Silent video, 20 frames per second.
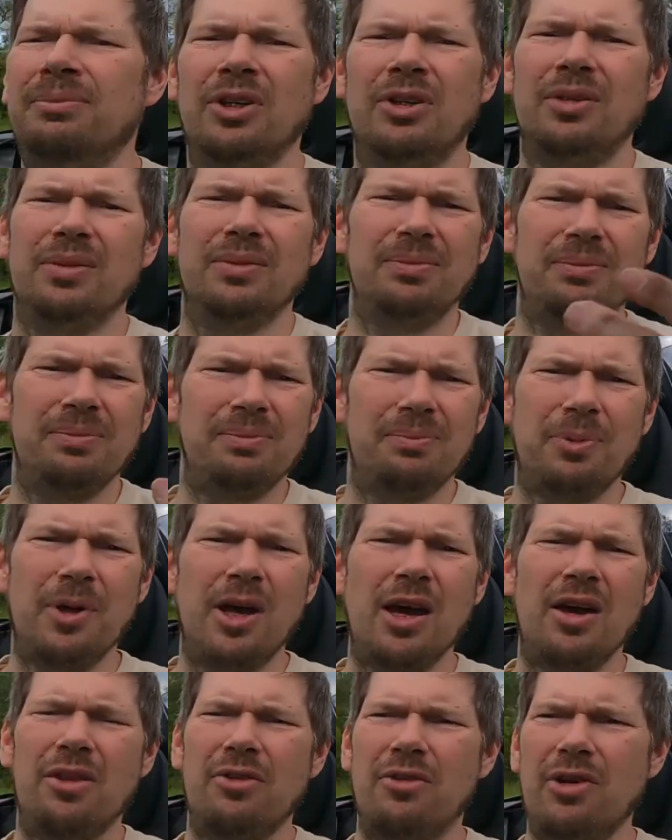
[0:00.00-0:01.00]
But
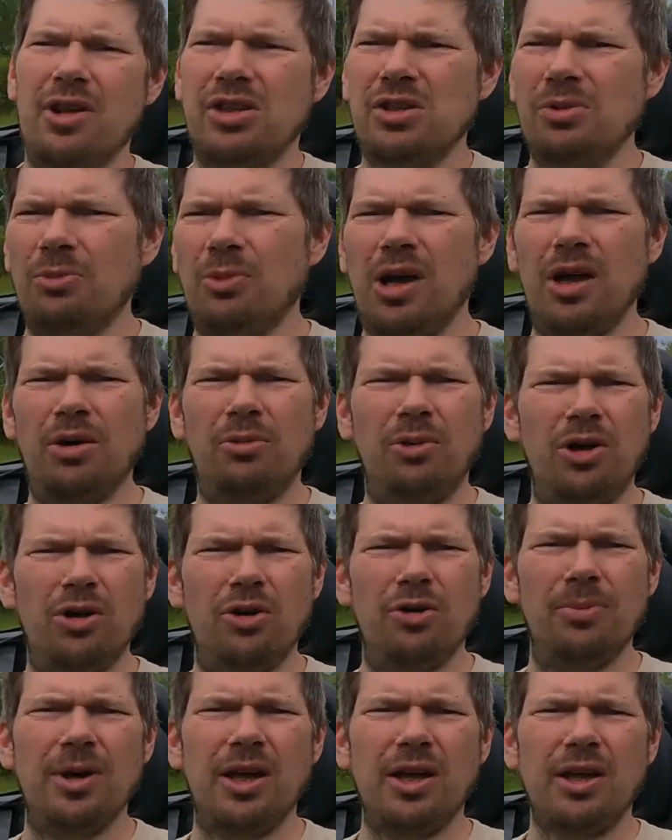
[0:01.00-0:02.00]
part of the reason why we
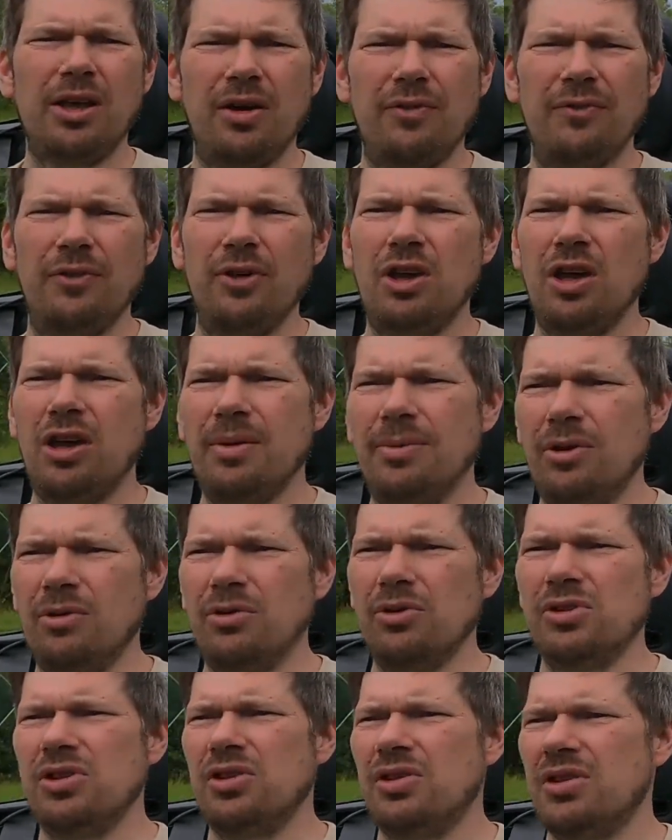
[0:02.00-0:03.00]
all buy
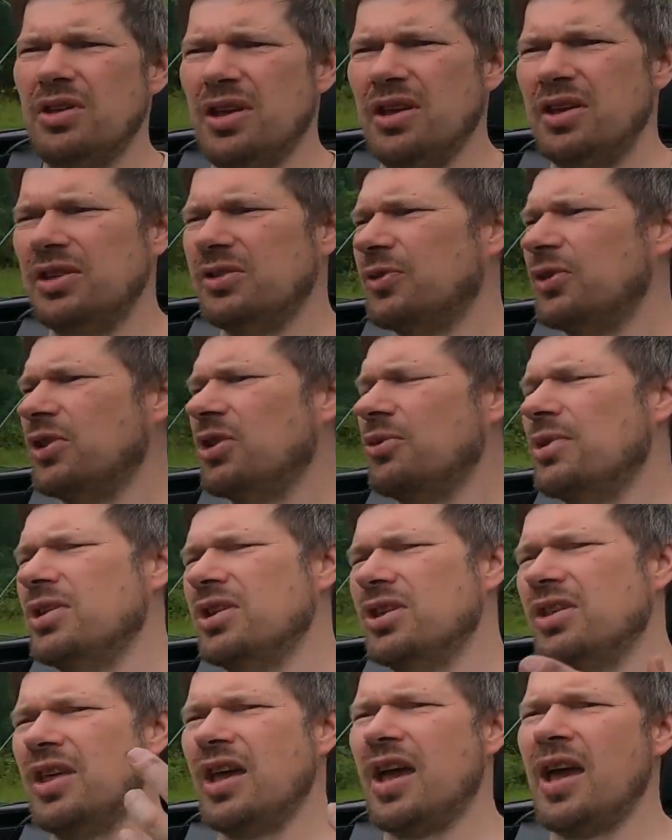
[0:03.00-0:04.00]
convertibles is for the
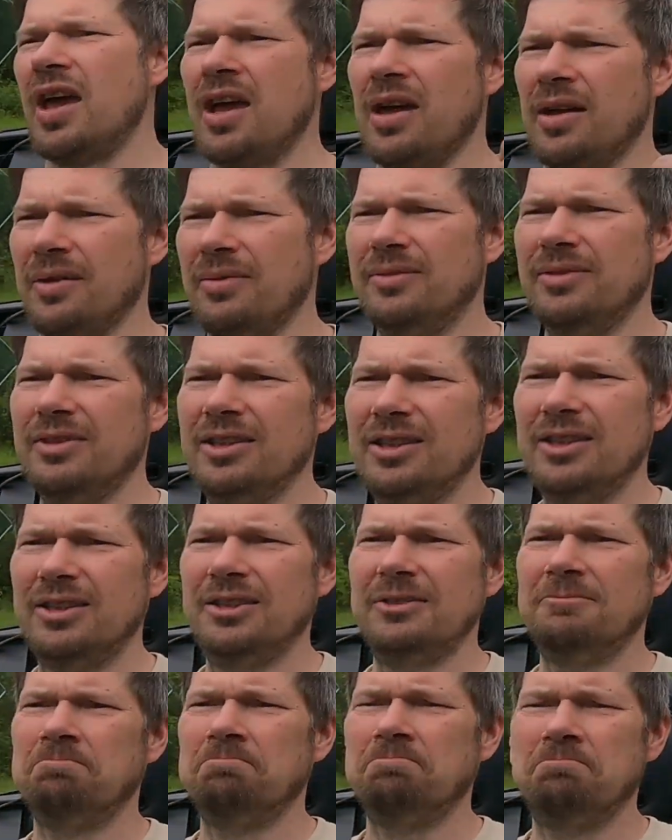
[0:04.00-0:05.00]
wind in the hair.
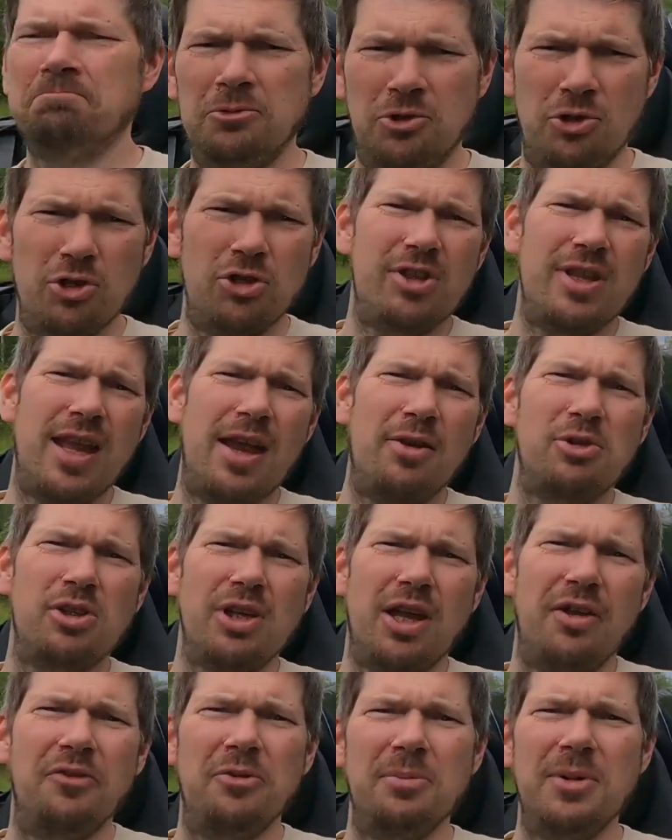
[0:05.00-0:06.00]
It's just now
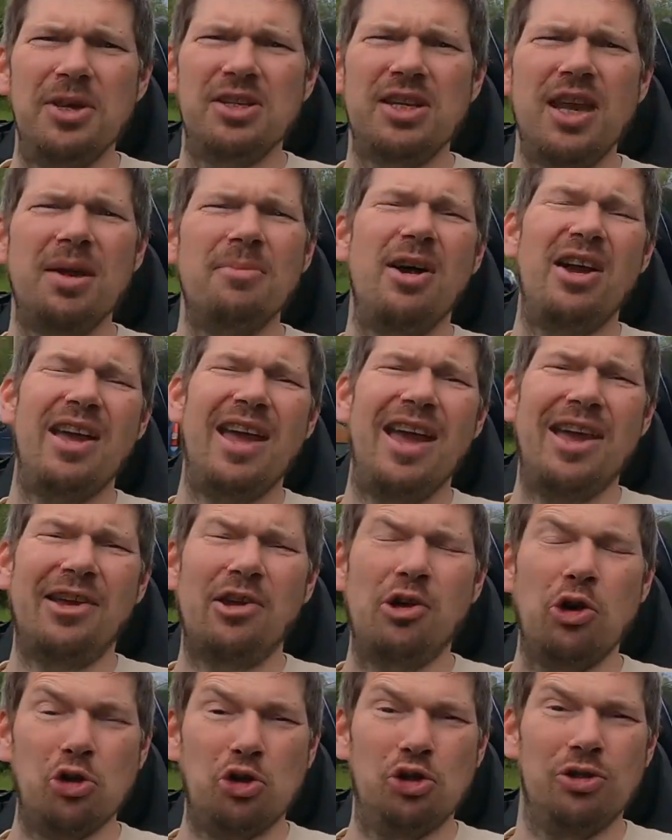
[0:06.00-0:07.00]
time for me to get my hair
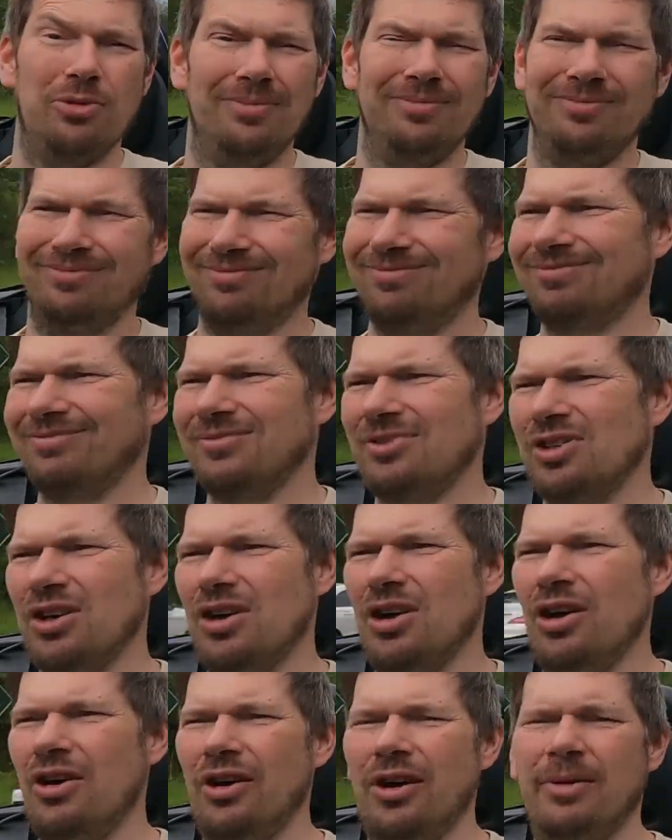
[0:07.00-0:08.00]
cut.
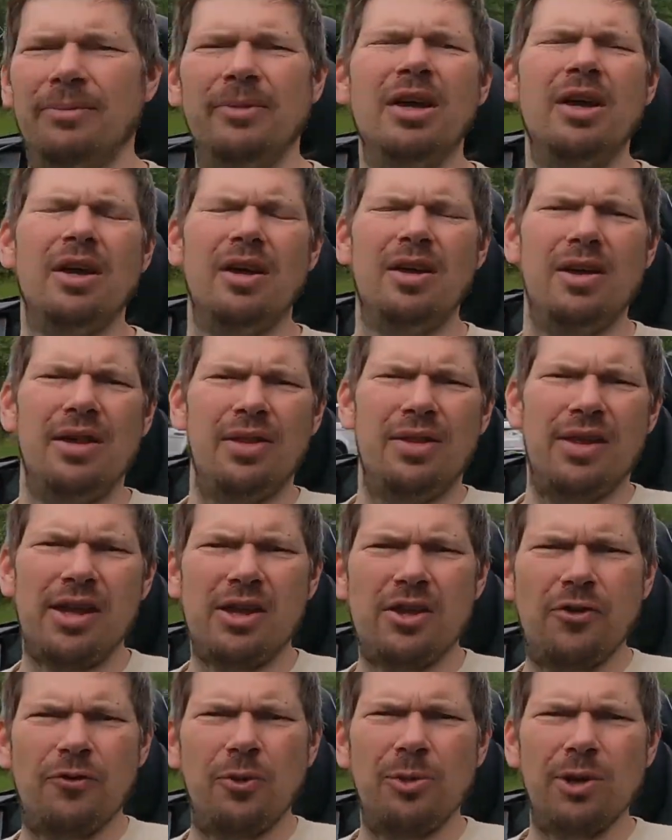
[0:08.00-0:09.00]
Alright,
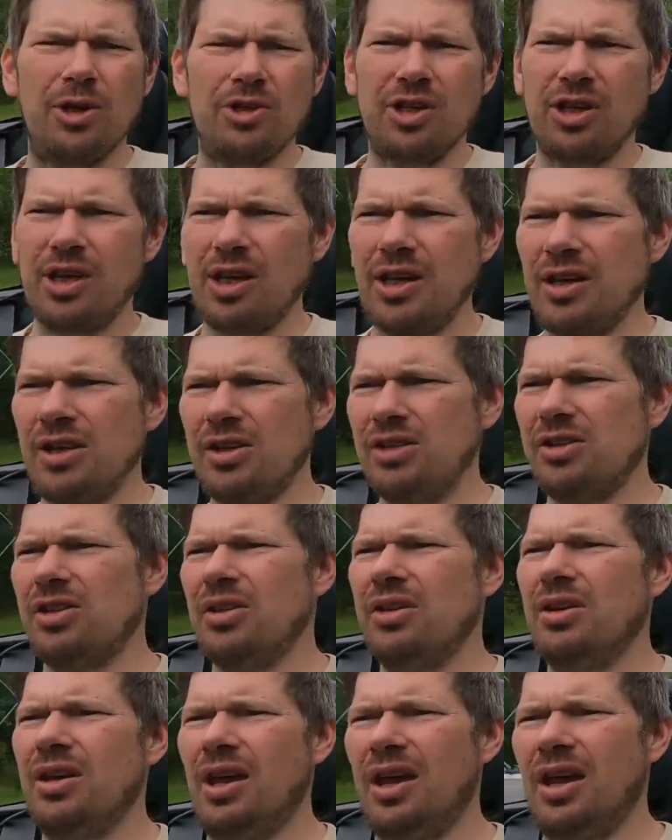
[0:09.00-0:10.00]
thank you for watching,
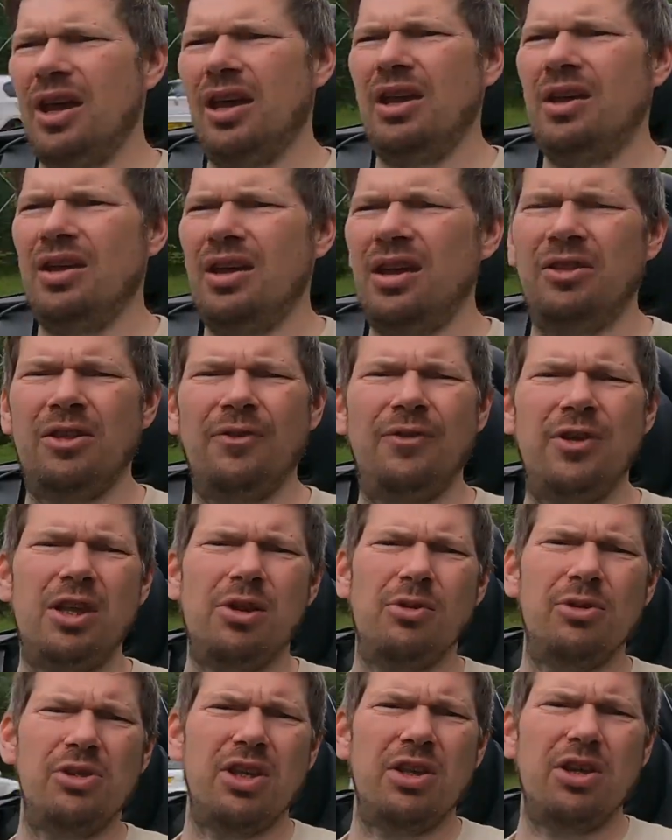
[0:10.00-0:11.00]
guys. If the
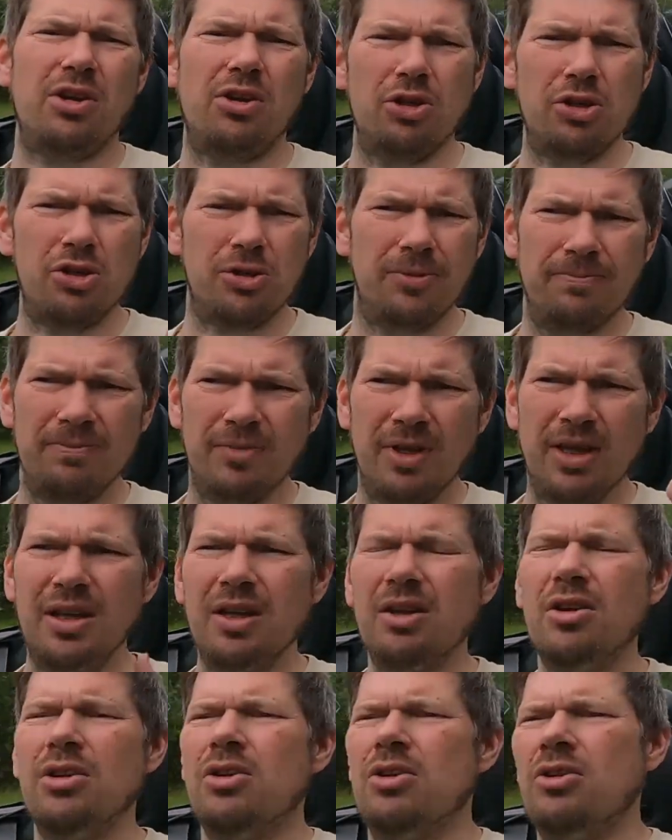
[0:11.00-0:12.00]
video was any good,
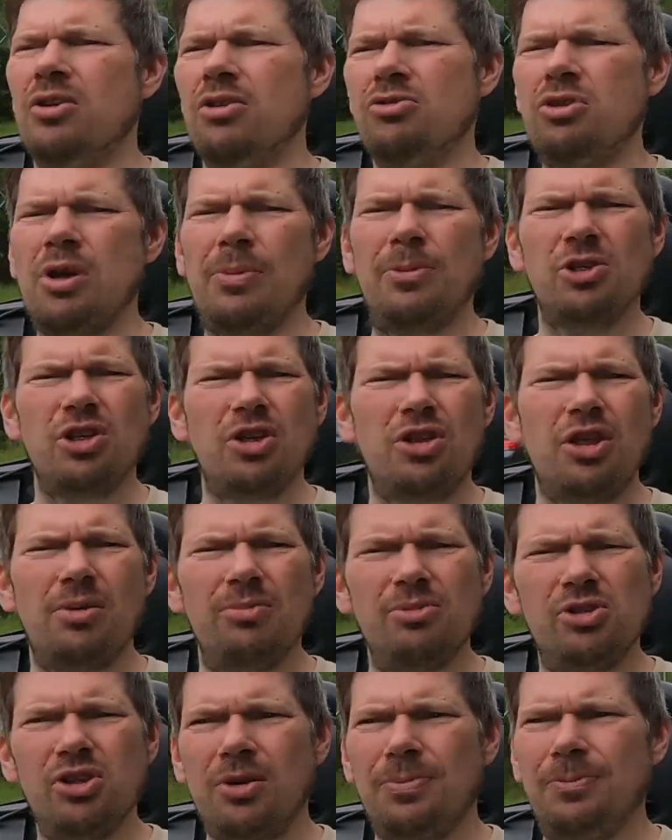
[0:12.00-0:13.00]
drop us a
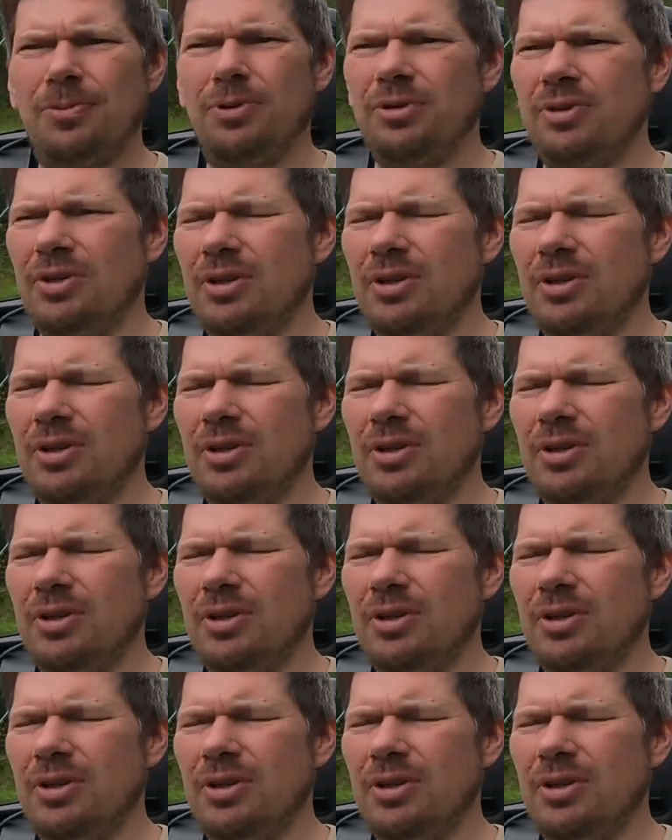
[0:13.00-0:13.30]
thumbs up,